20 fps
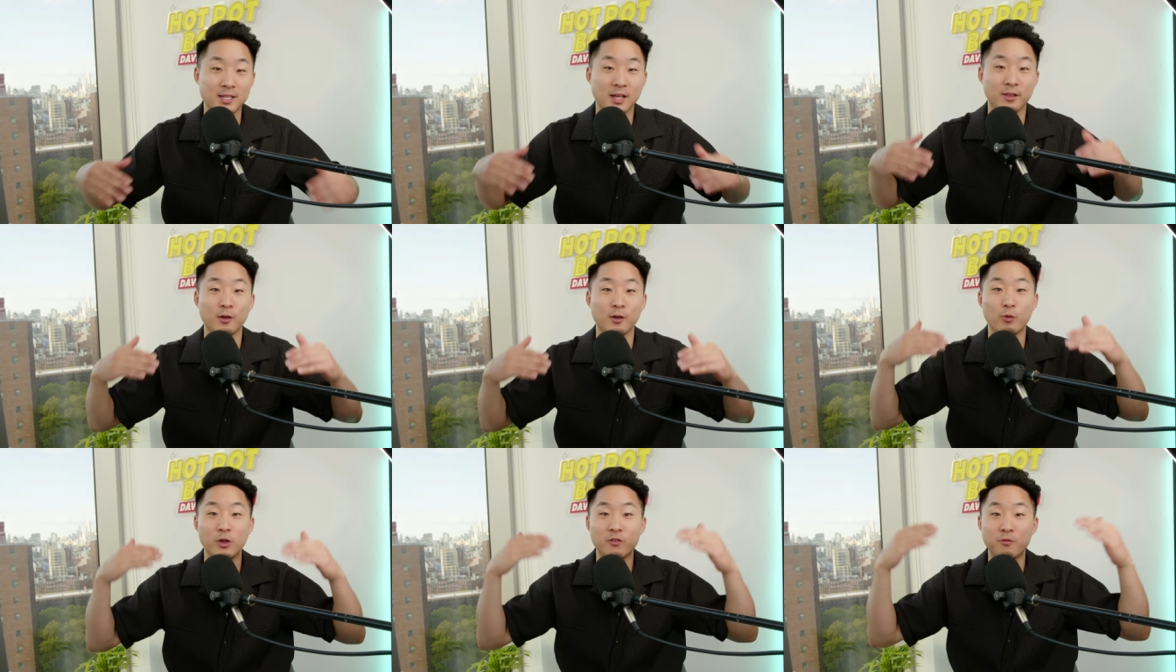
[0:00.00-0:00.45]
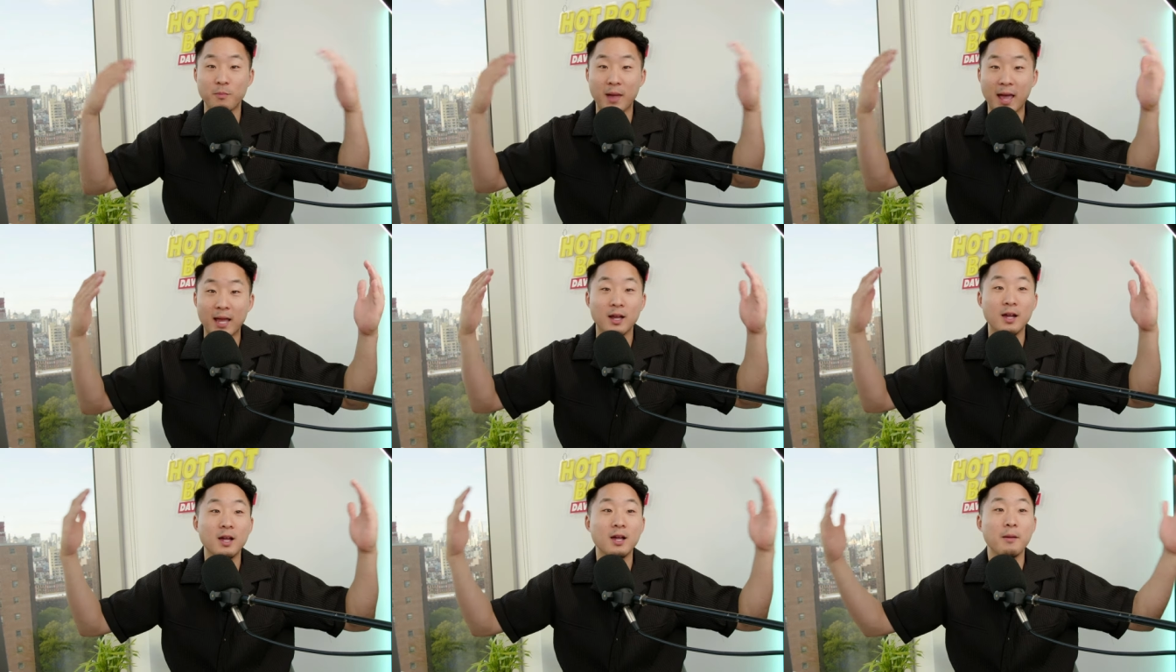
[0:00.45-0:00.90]
I think we've
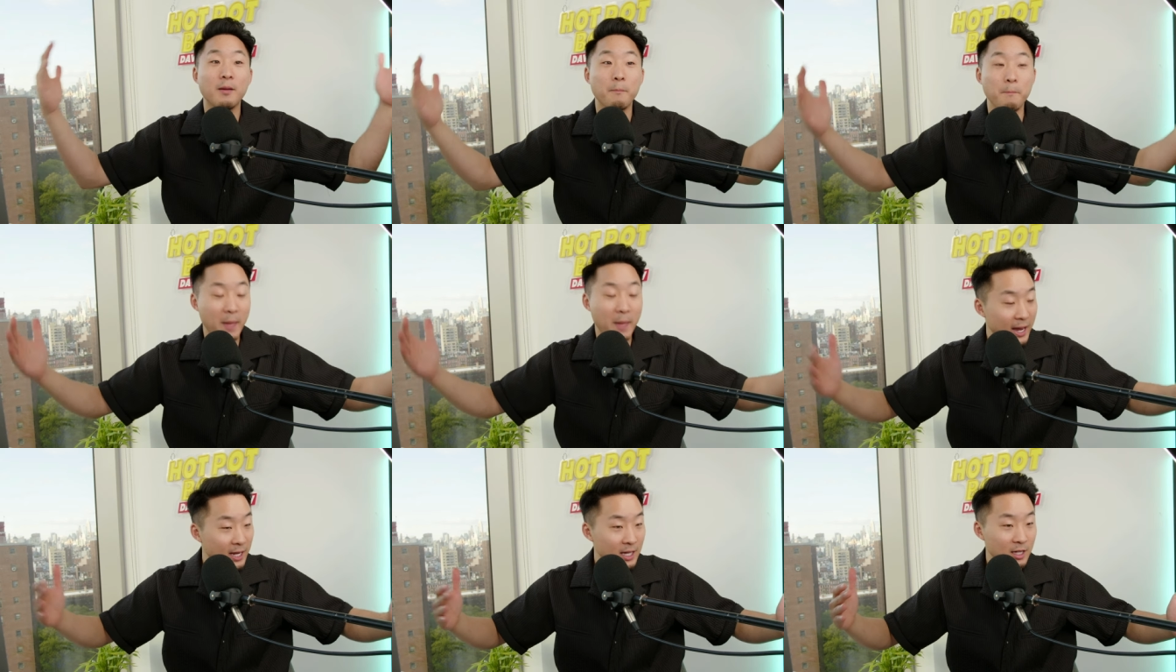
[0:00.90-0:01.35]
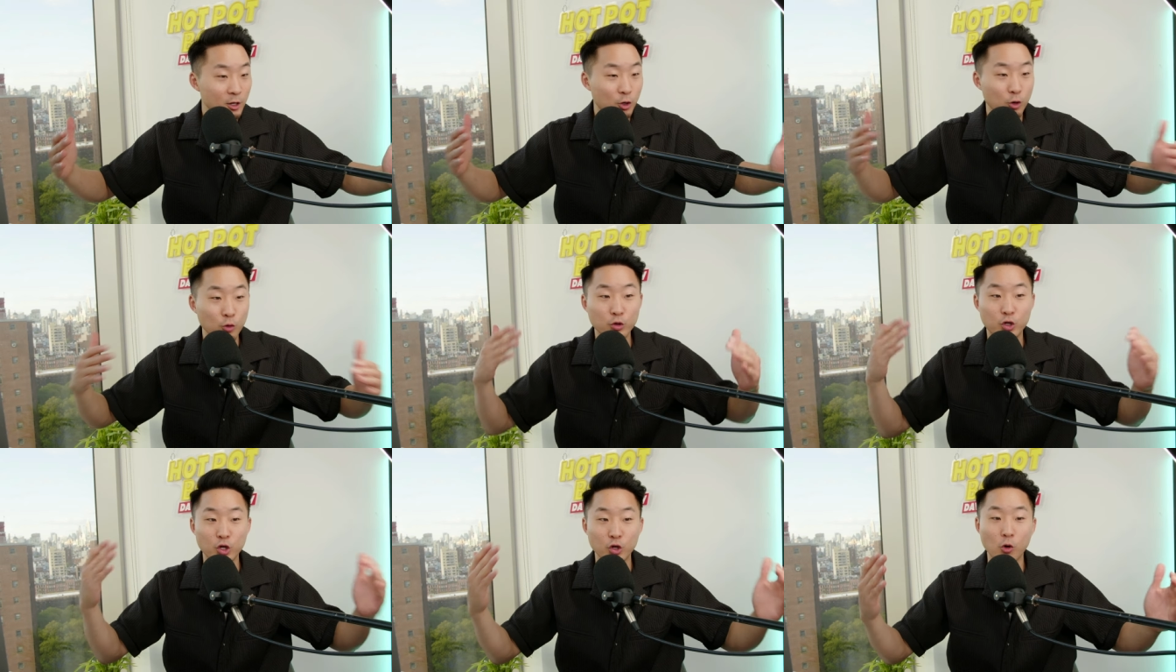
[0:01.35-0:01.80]
met many
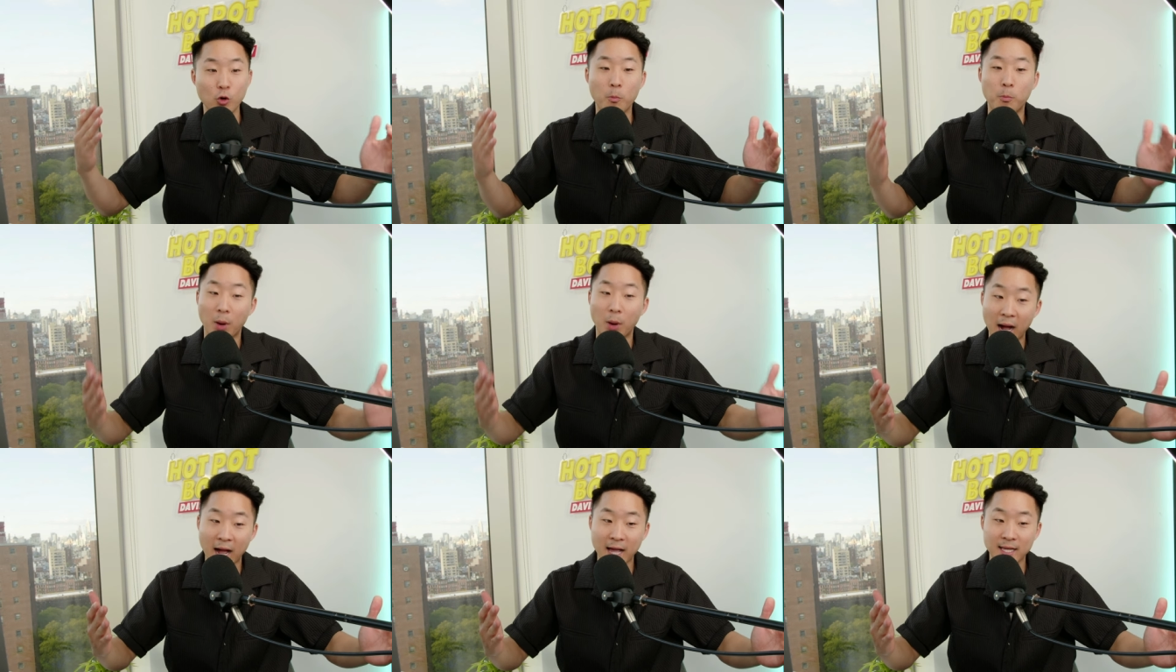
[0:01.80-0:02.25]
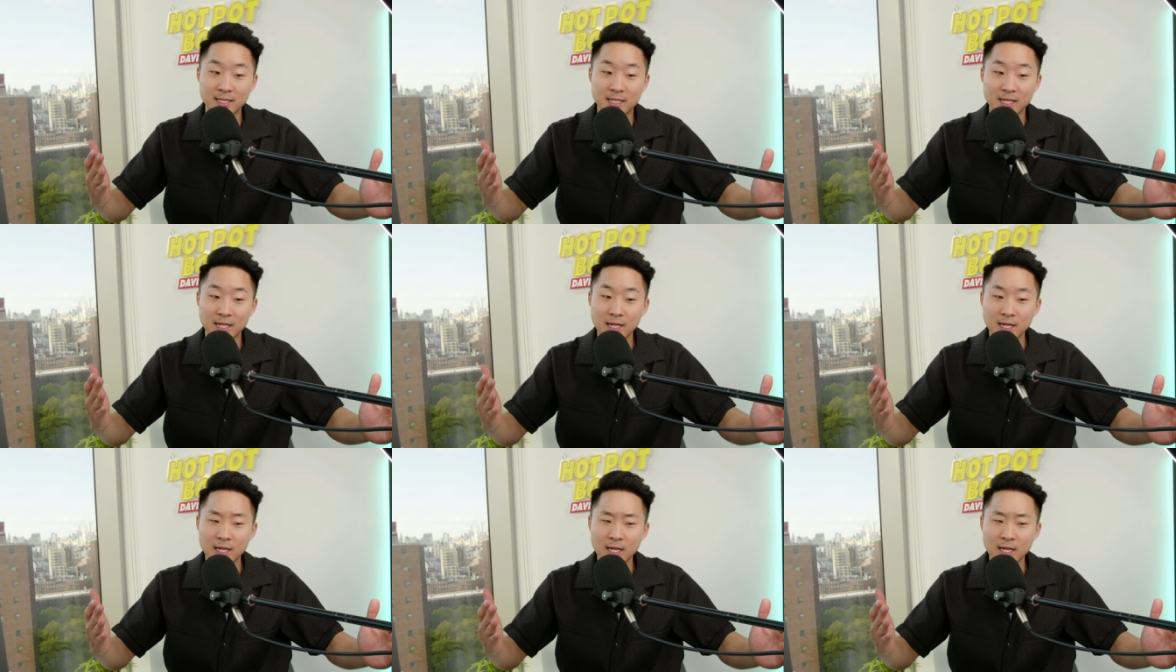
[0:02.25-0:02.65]
who do, but